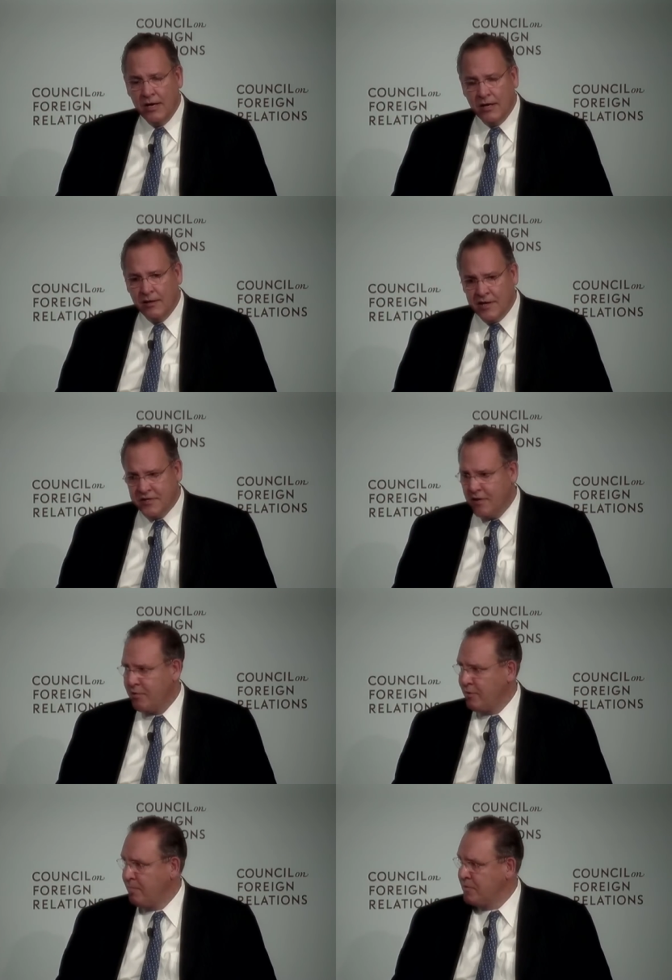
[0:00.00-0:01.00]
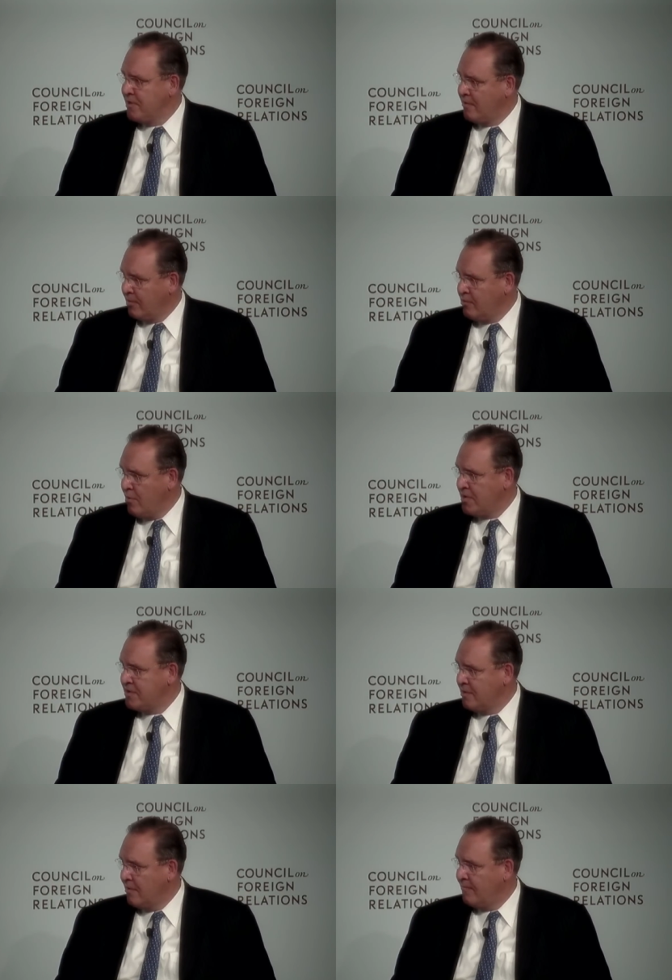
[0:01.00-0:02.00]
less than three percent of the
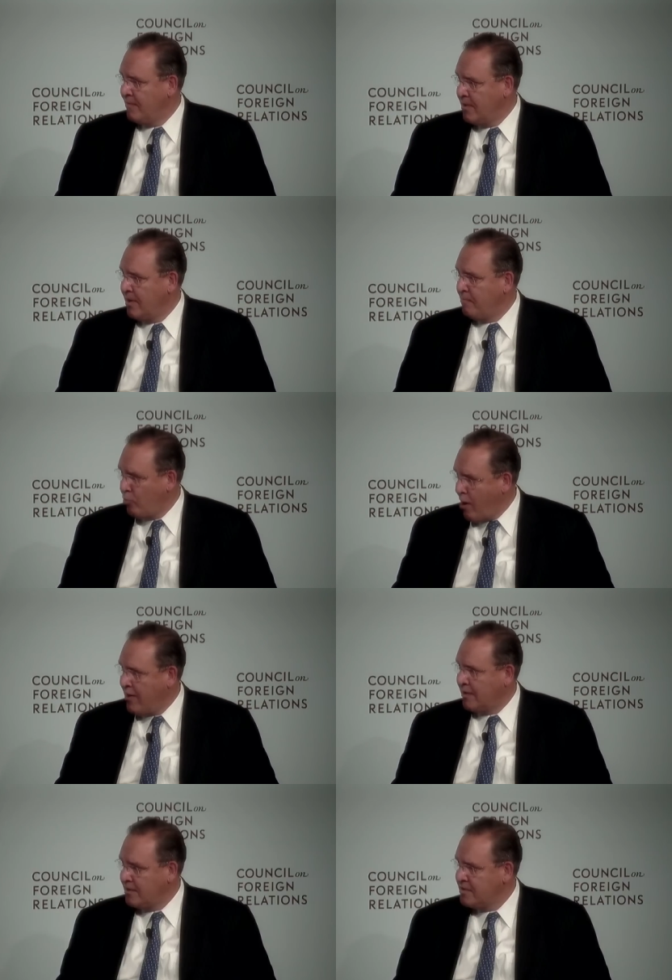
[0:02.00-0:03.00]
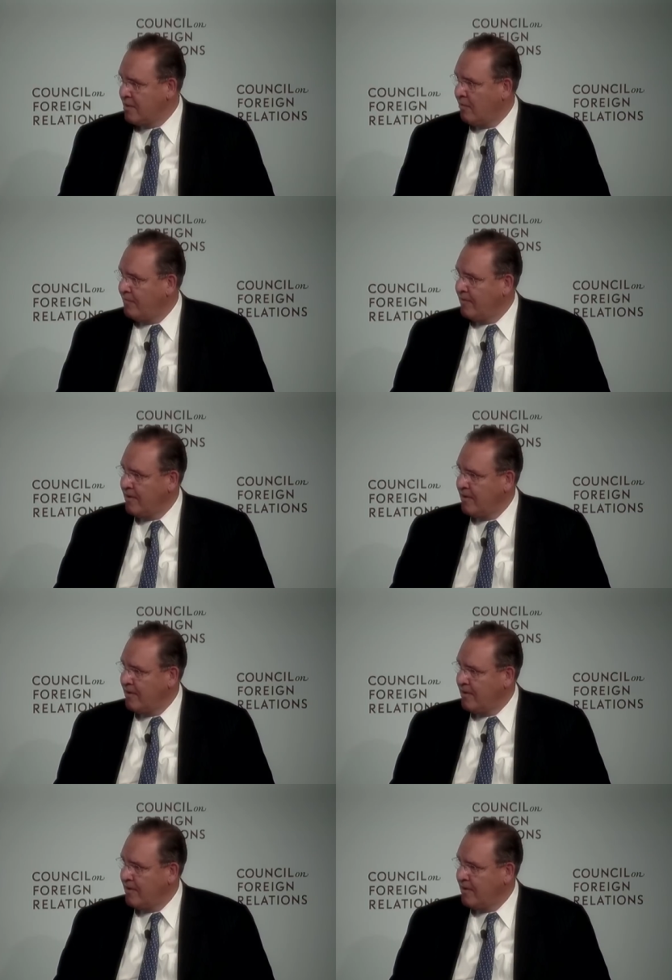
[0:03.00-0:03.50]
cost of the product itself.